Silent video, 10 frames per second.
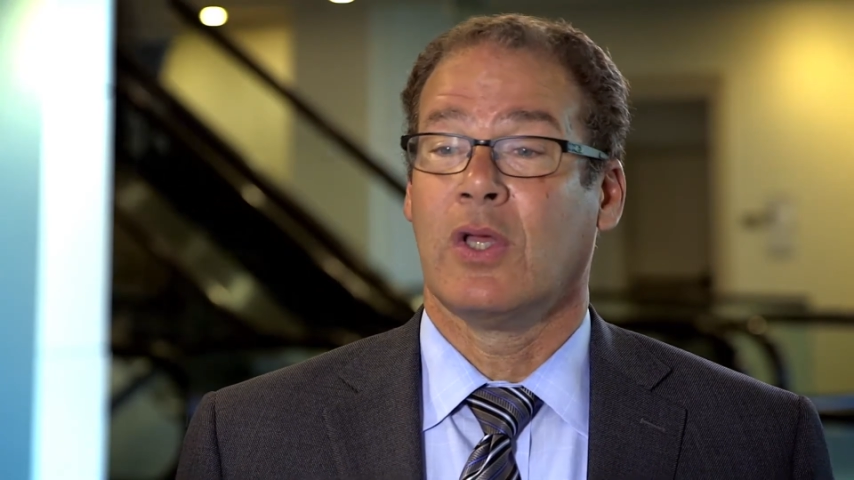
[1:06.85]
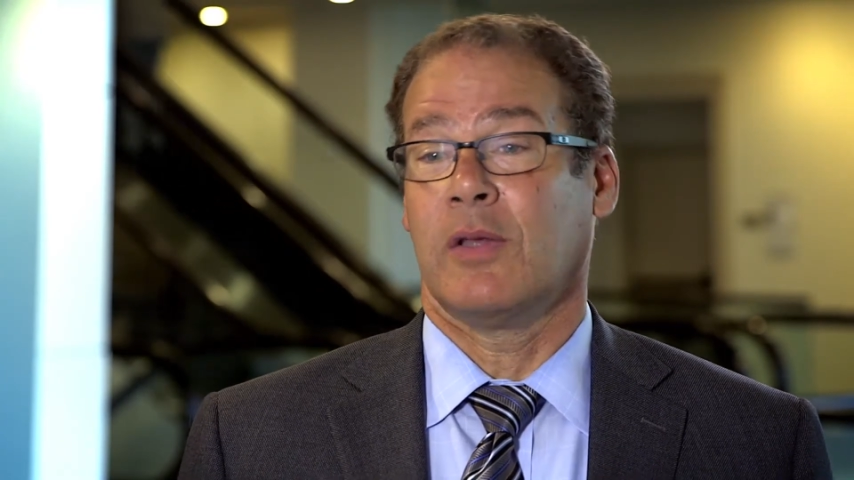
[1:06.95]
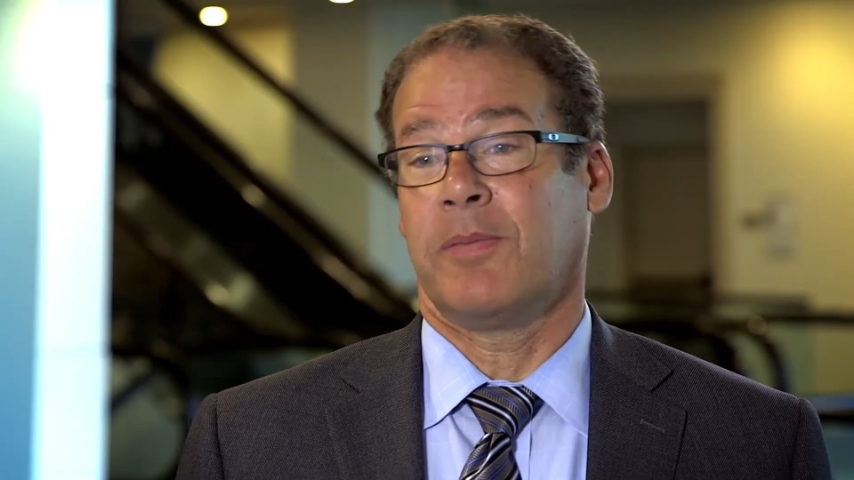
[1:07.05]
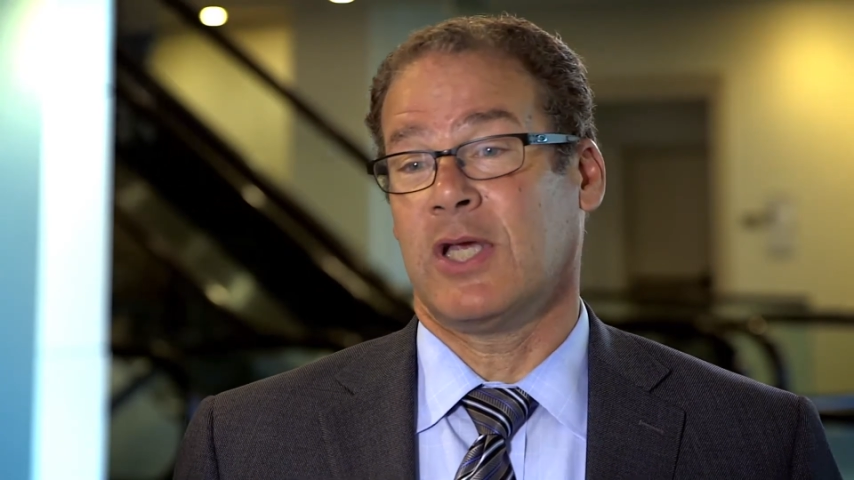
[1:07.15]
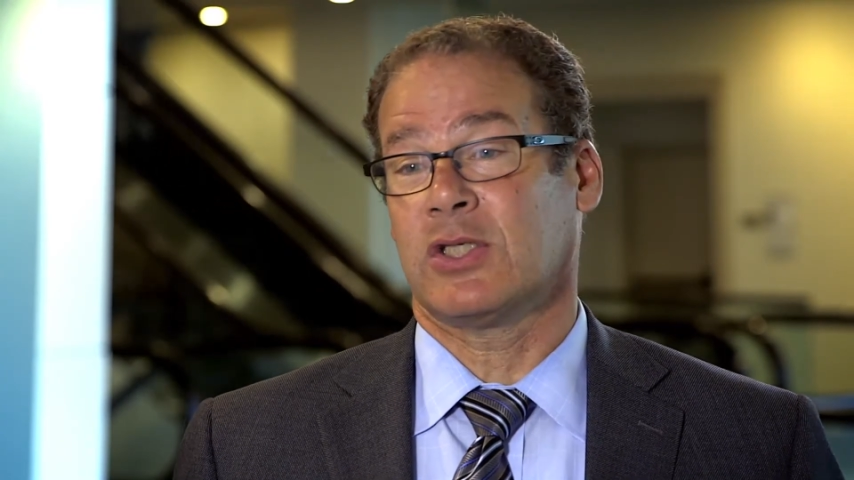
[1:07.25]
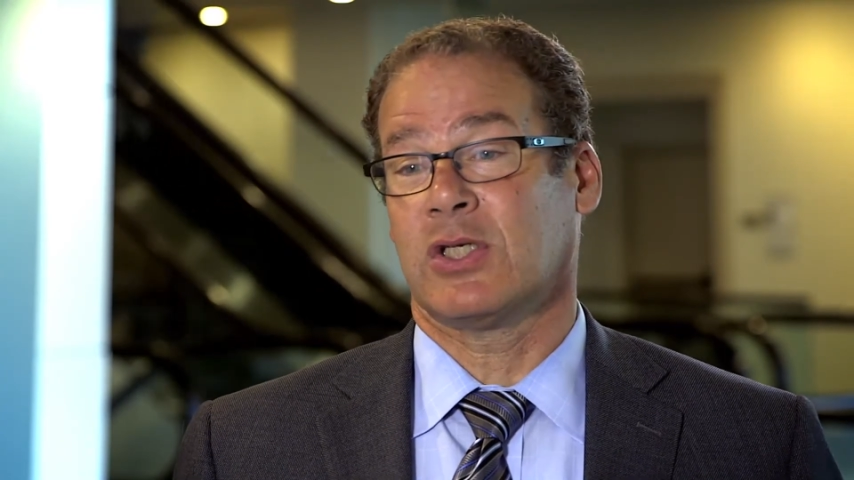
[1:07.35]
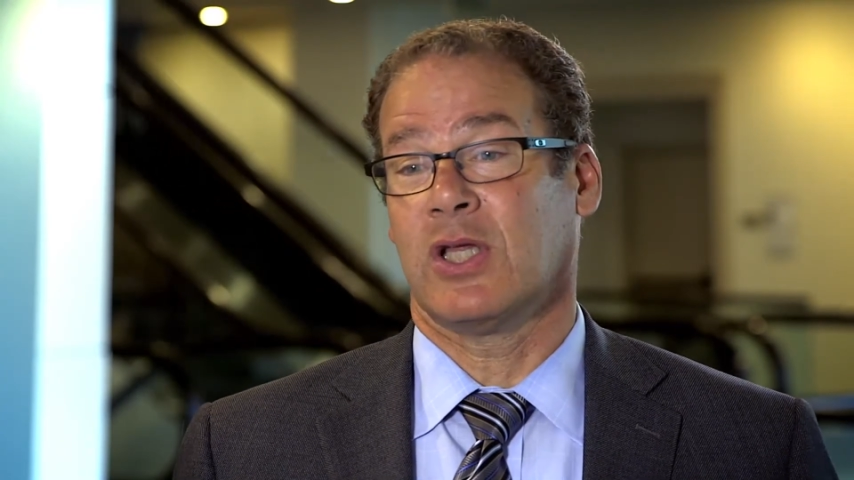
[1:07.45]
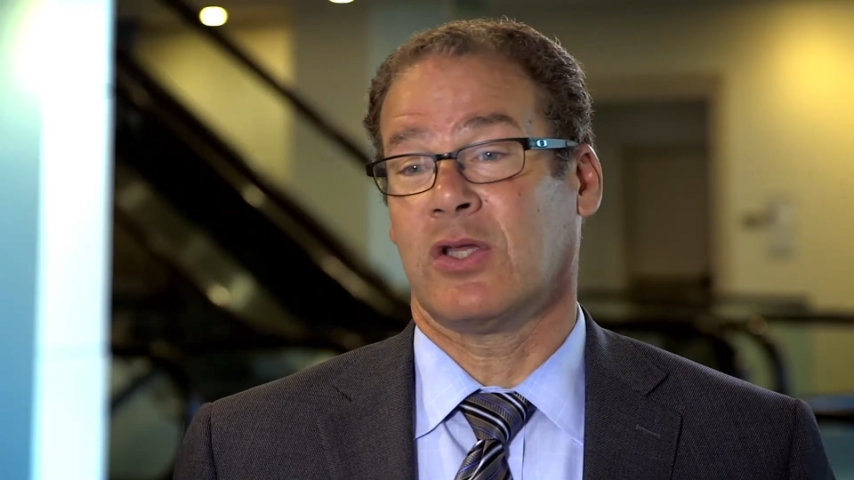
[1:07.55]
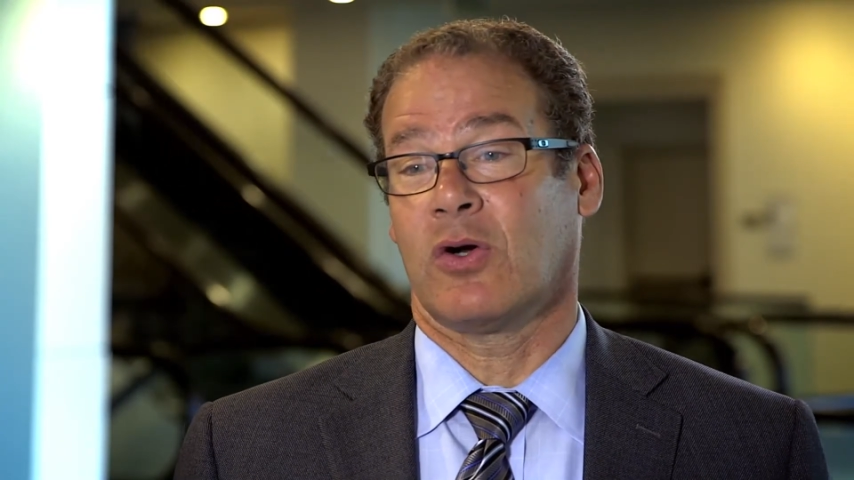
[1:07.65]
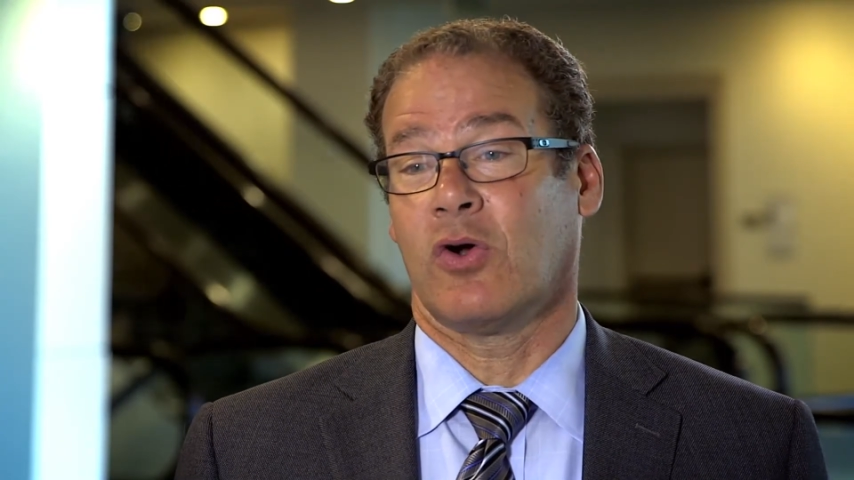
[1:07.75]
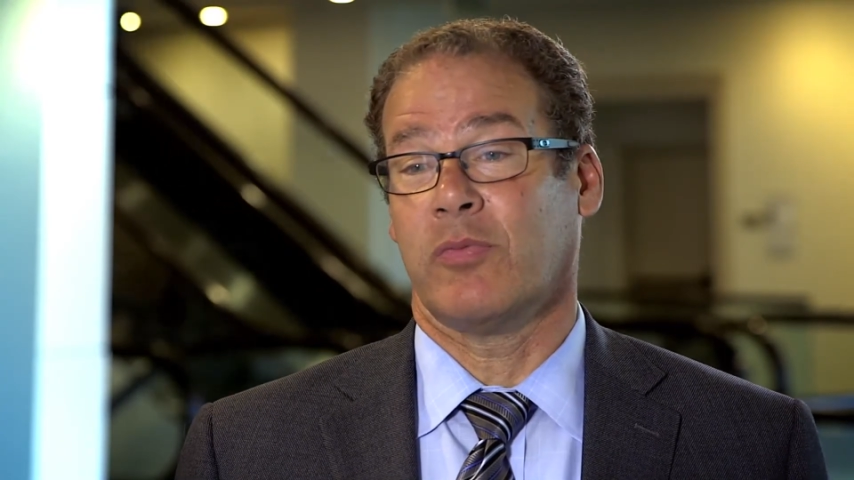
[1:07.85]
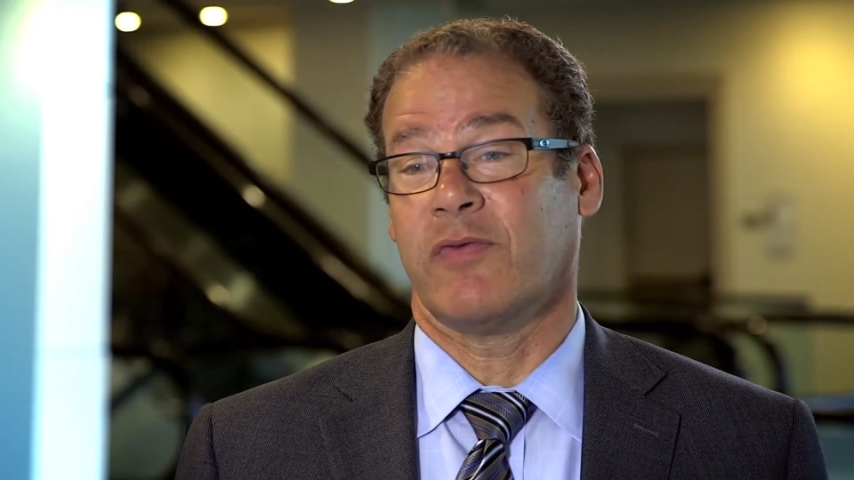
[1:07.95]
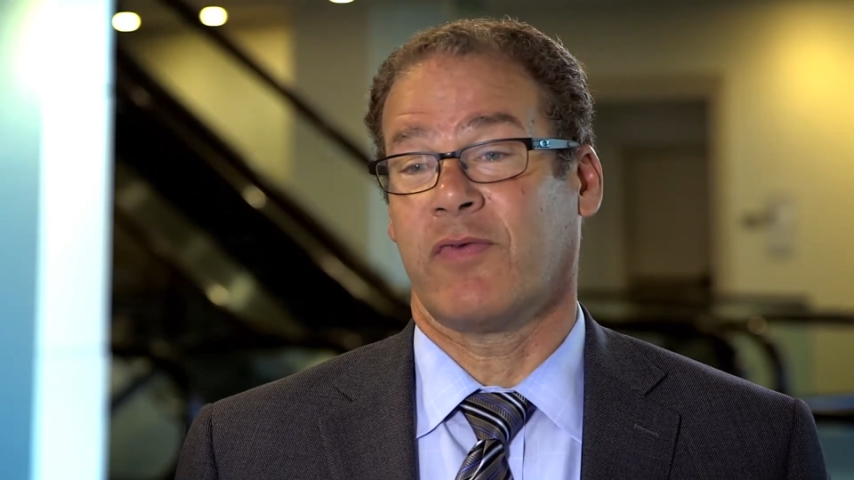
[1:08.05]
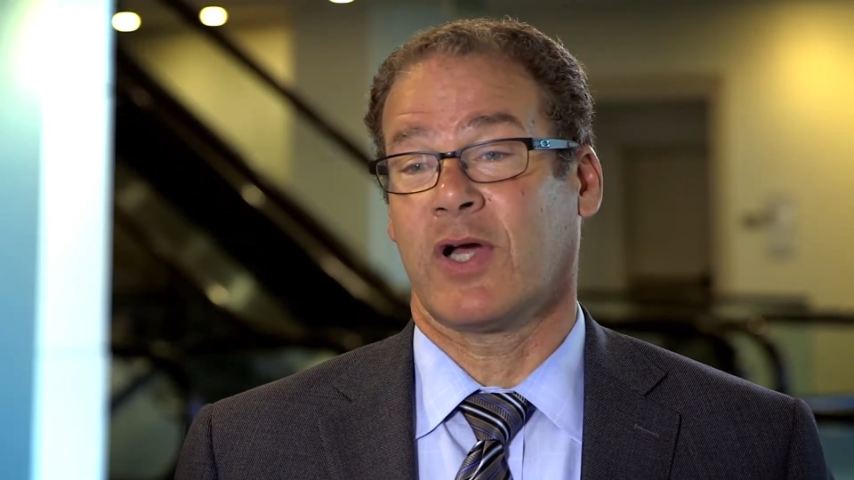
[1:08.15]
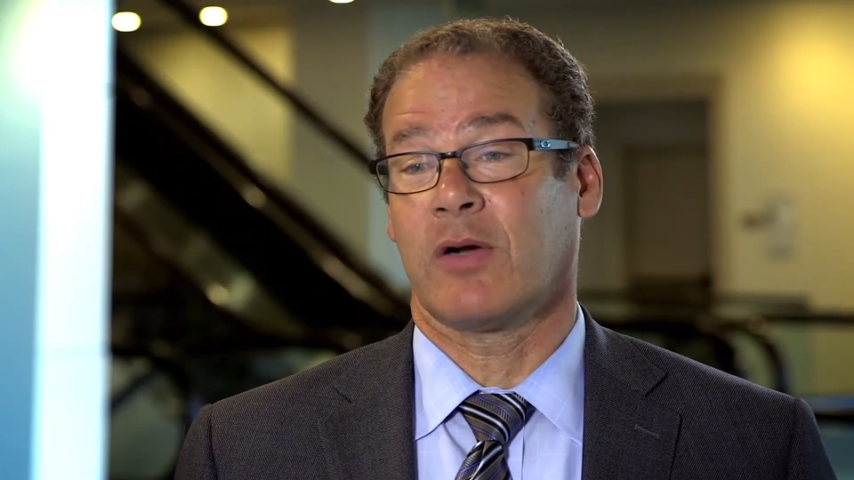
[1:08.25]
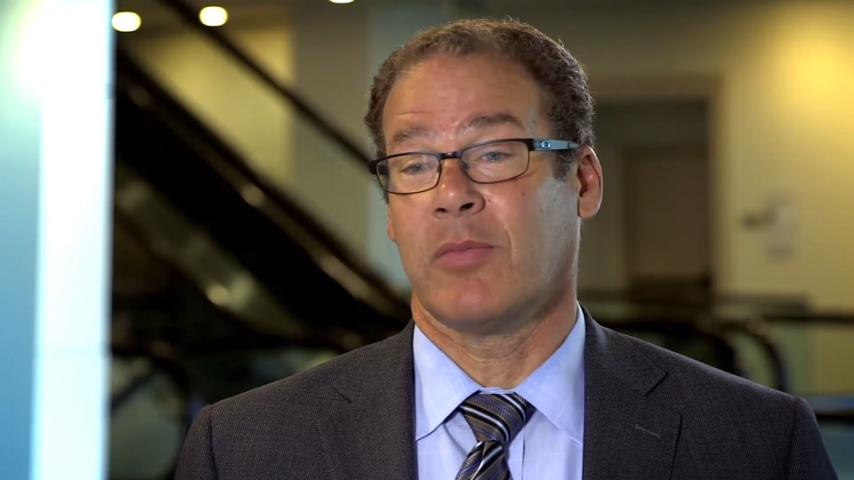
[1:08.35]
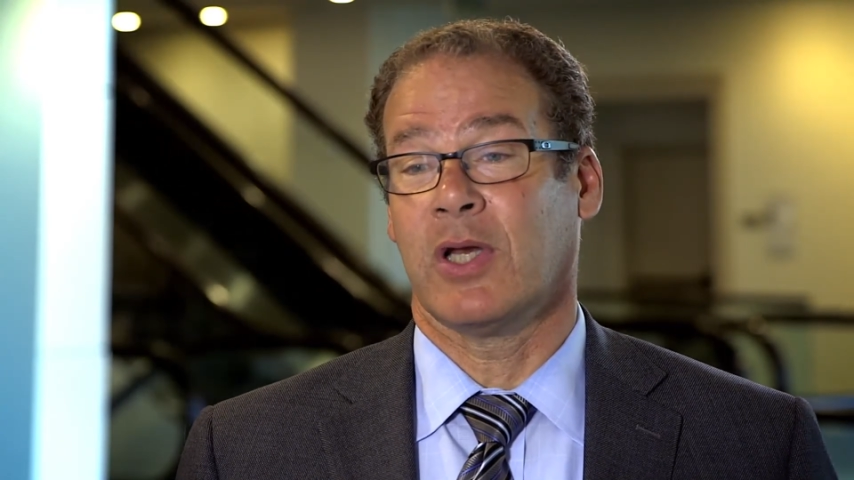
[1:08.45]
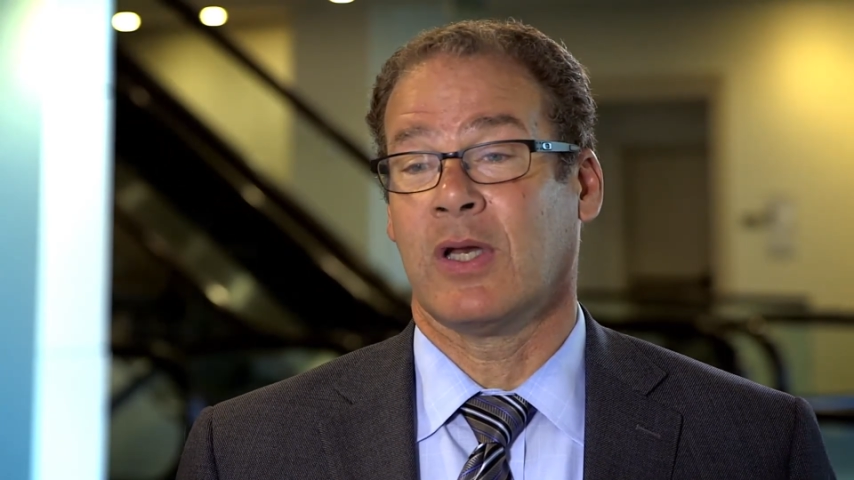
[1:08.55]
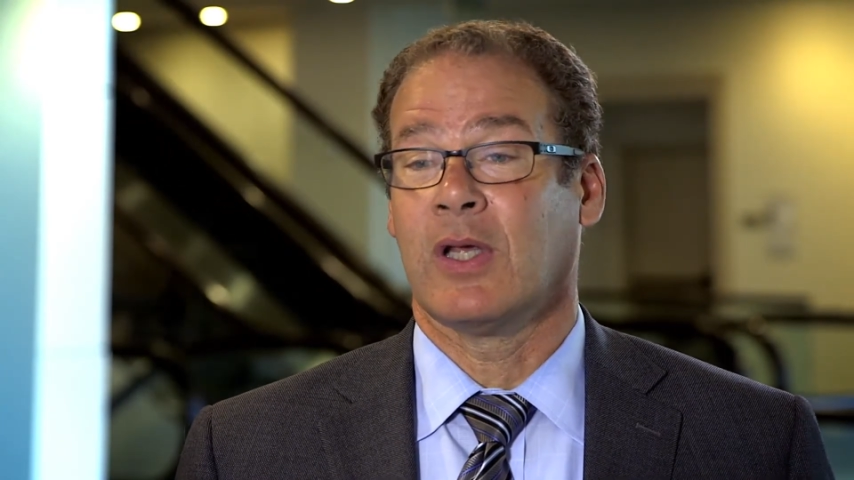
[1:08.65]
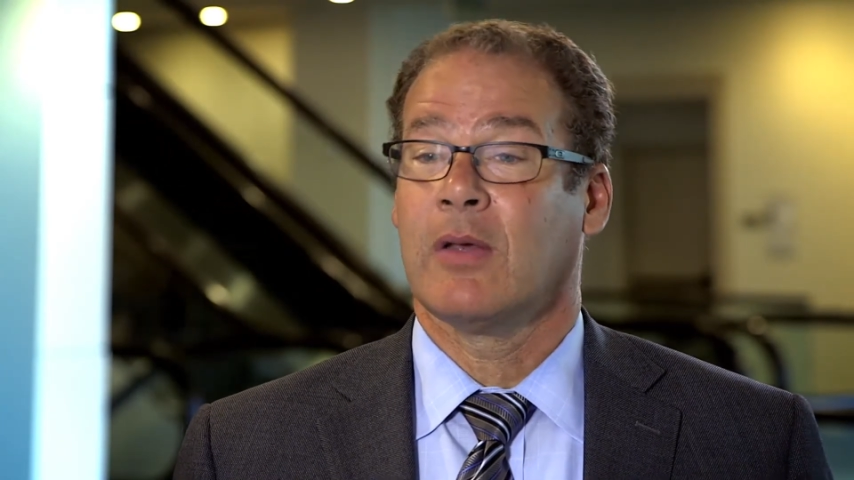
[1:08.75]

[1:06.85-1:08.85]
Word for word: the patient in their home environment,